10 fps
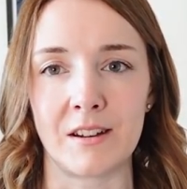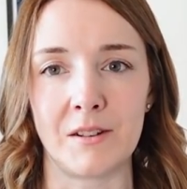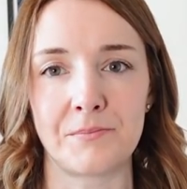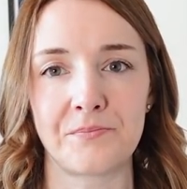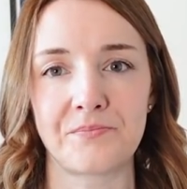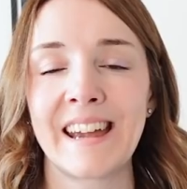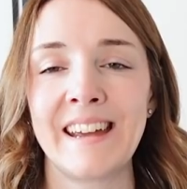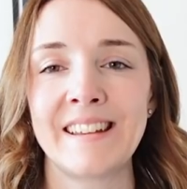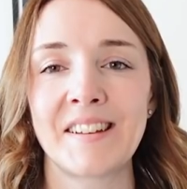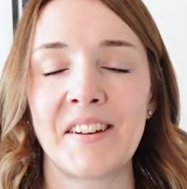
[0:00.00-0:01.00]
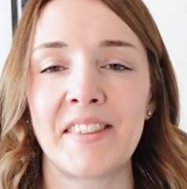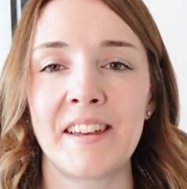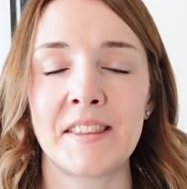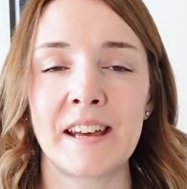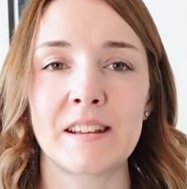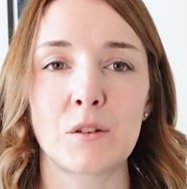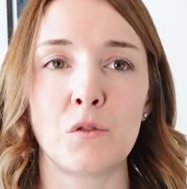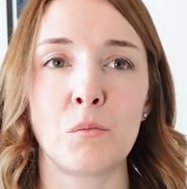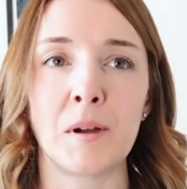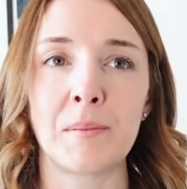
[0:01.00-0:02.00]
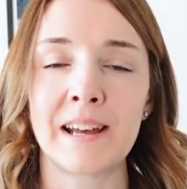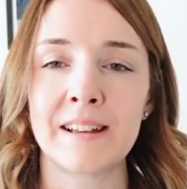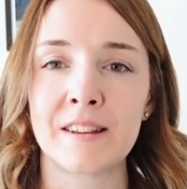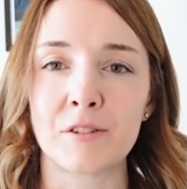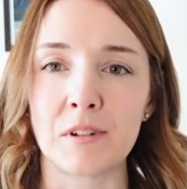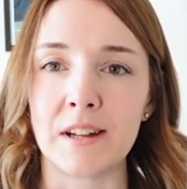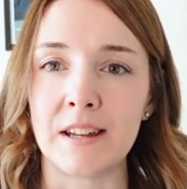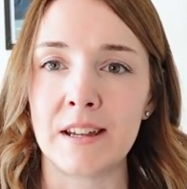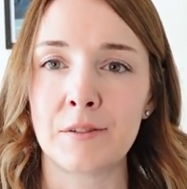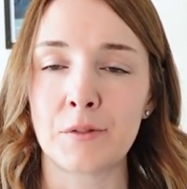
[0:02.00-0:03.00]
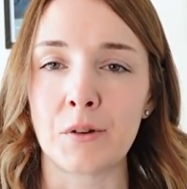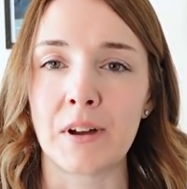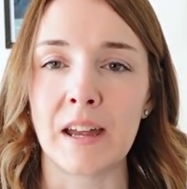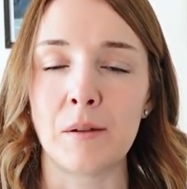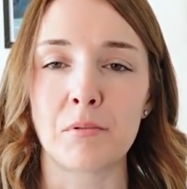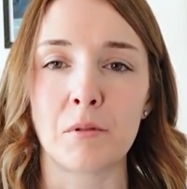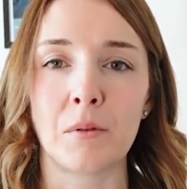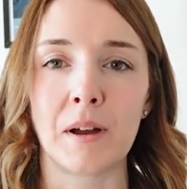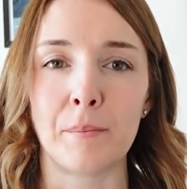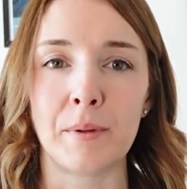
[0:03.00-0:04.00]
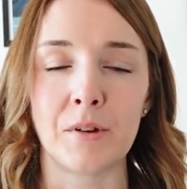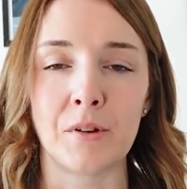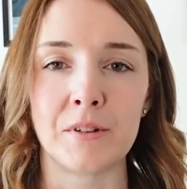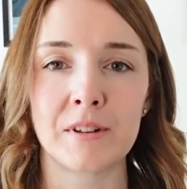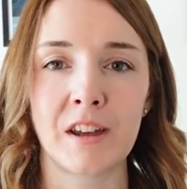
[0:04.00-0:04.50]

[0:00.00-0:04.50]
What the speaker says: Okay, so I think that's all my plans really for April and beyond.